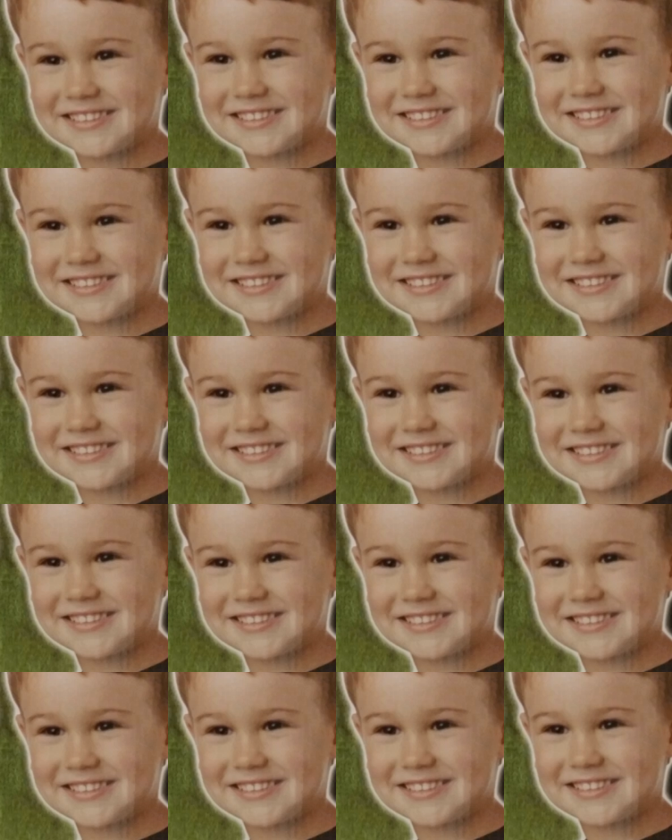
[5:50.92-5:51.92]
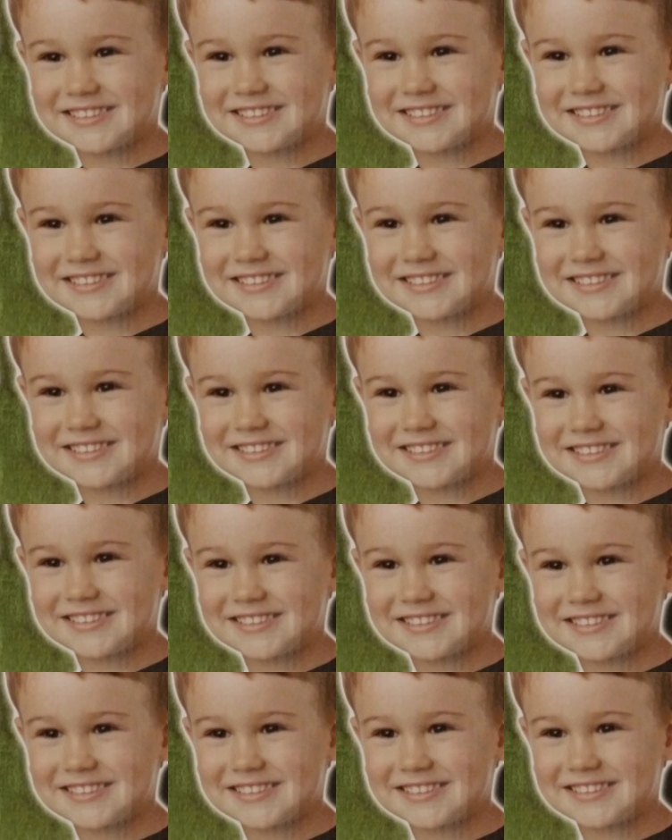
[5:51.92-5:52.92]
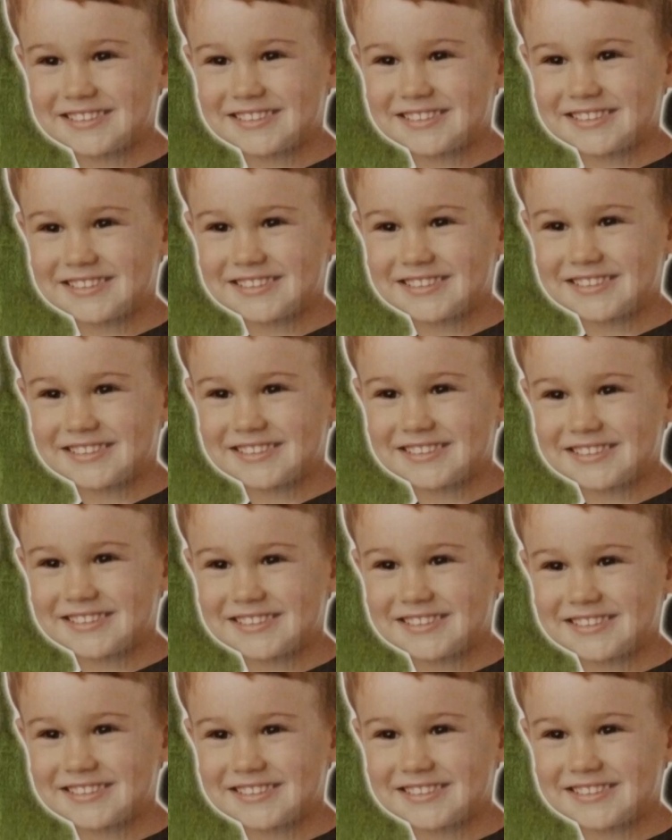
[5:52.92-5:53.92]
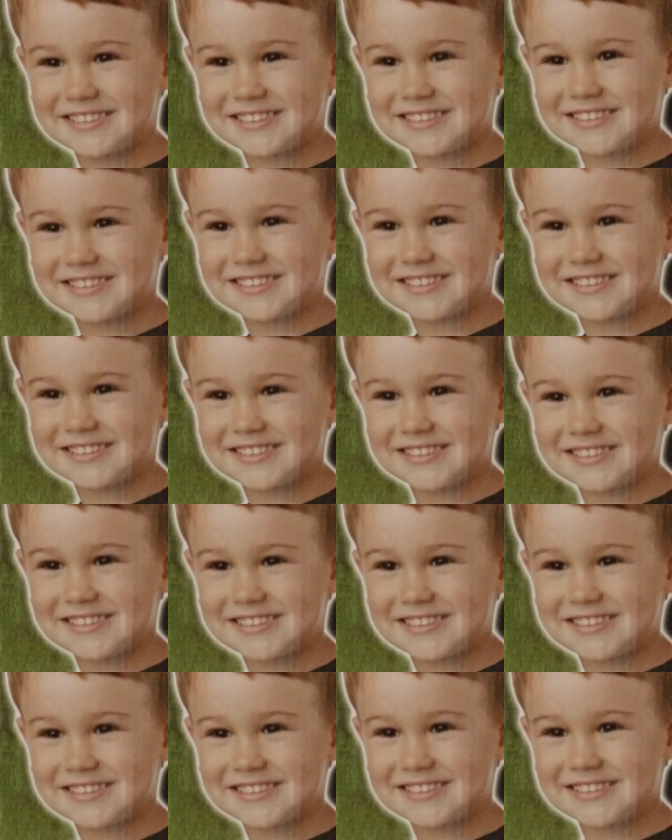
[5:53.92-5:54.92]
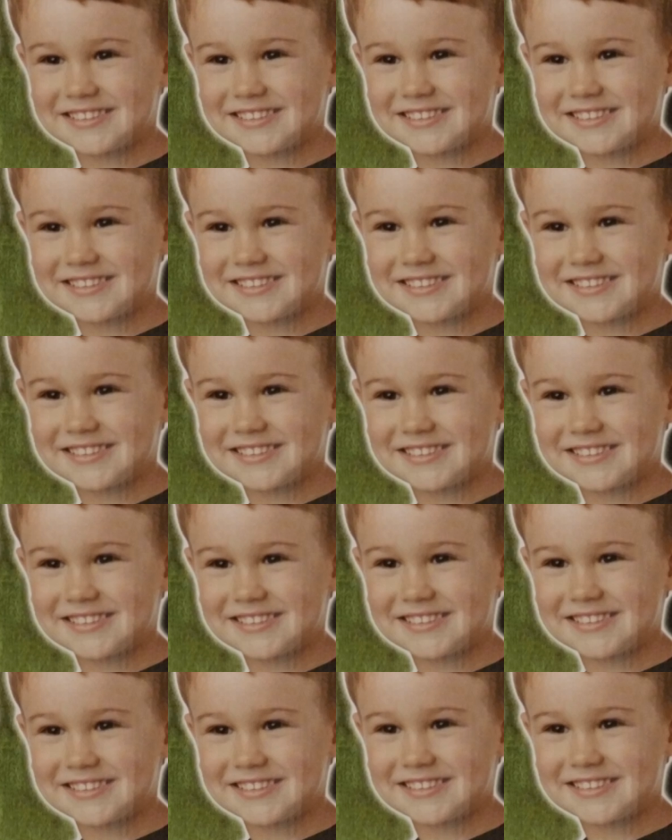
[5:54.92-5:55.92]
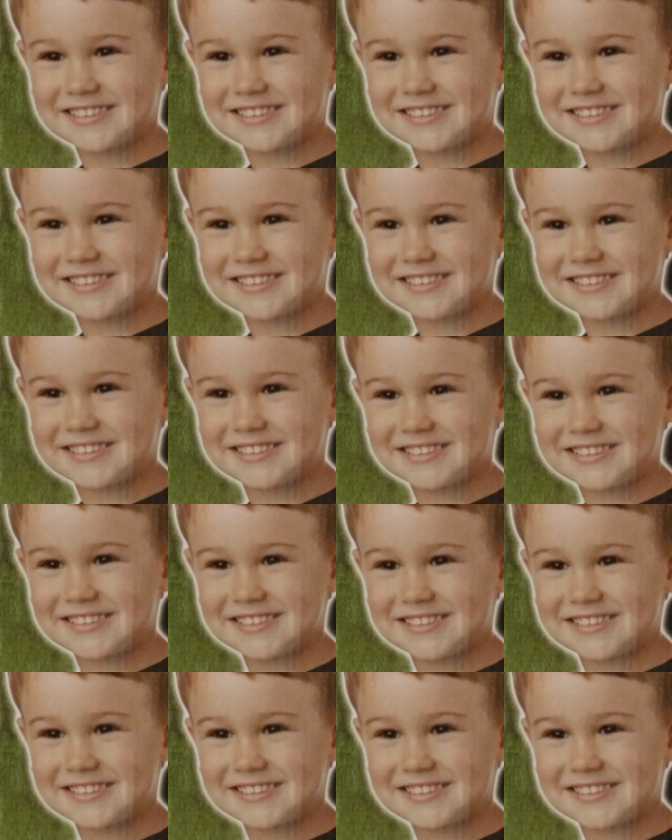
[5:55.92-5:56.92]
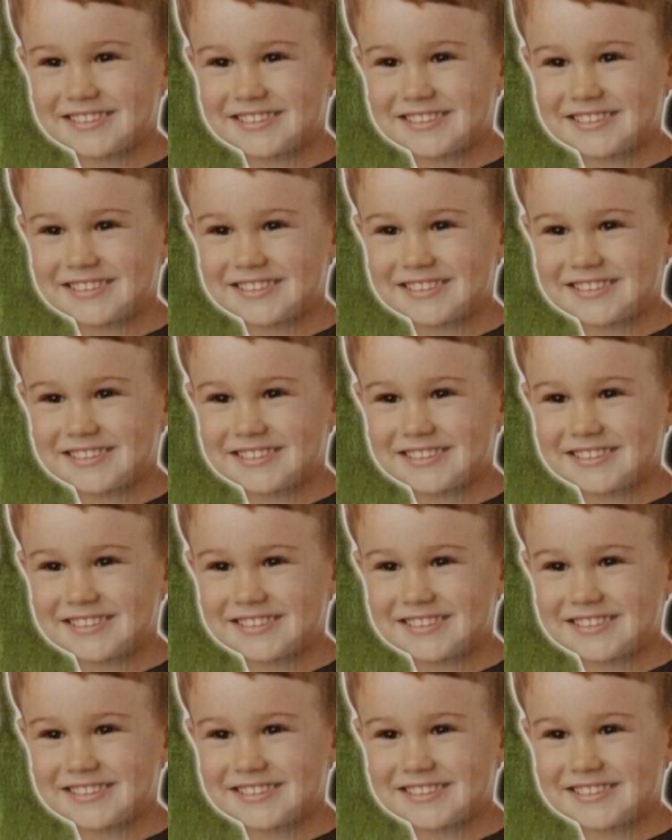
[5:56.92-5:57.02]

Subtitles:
The person shown says nothing.